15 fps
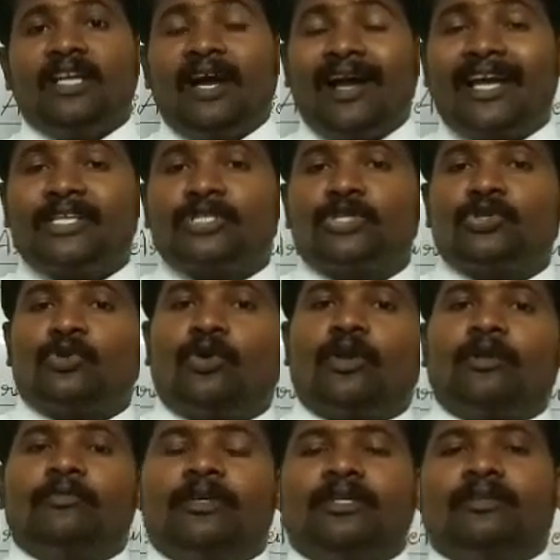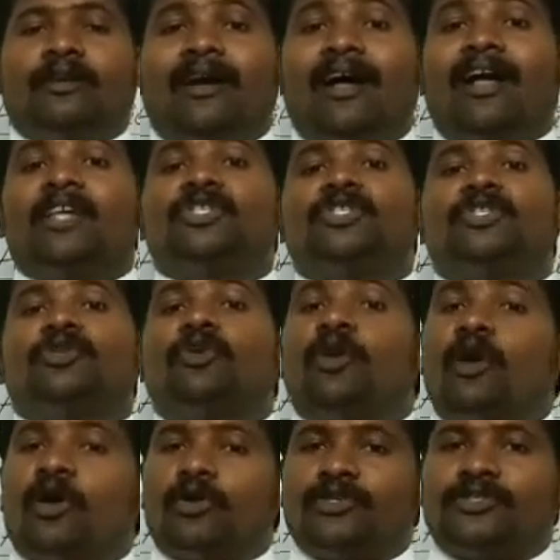Astronomy,
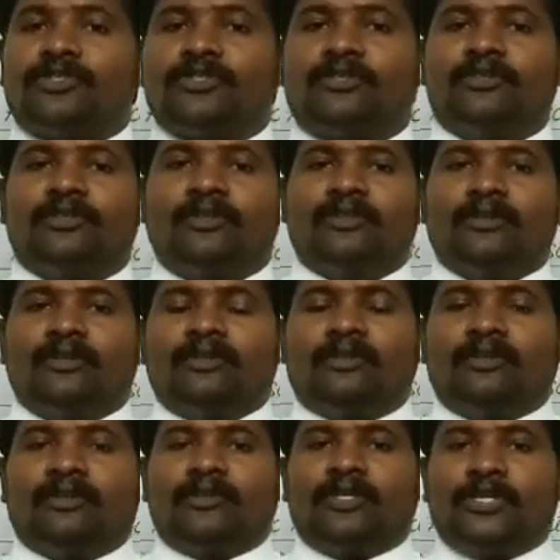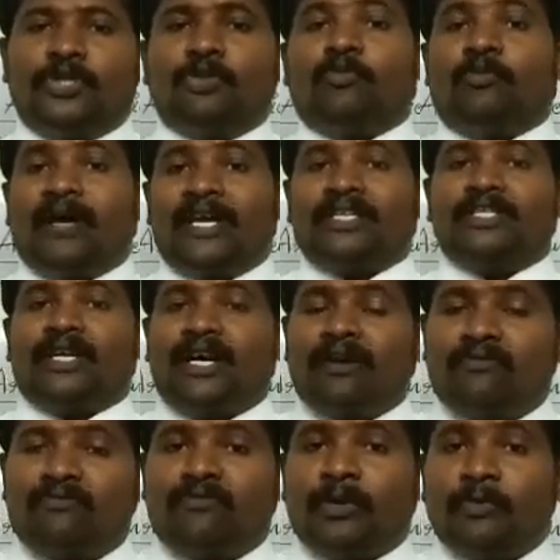astronauts. You might
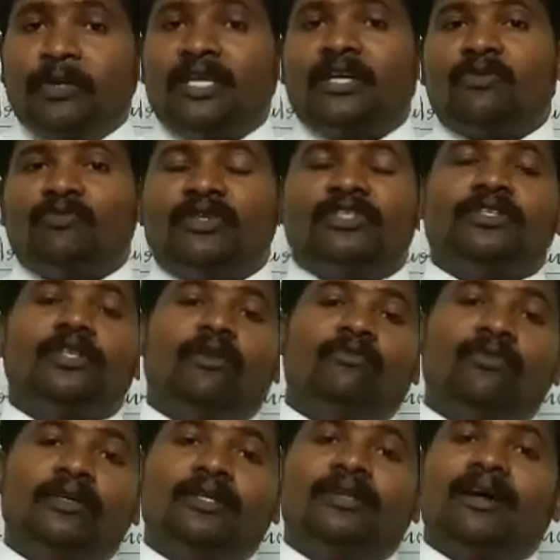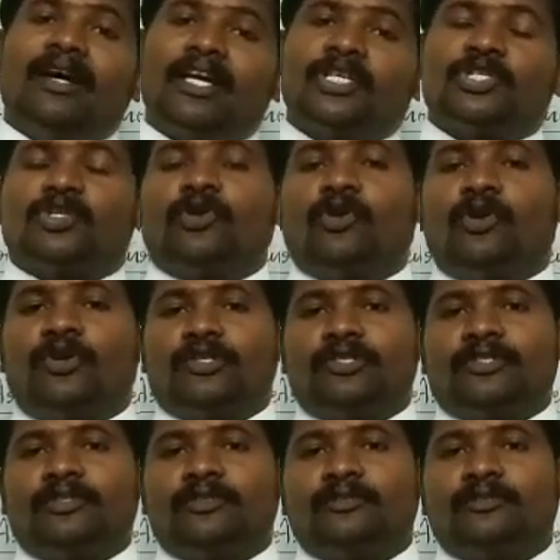have familiar with the word astronauts.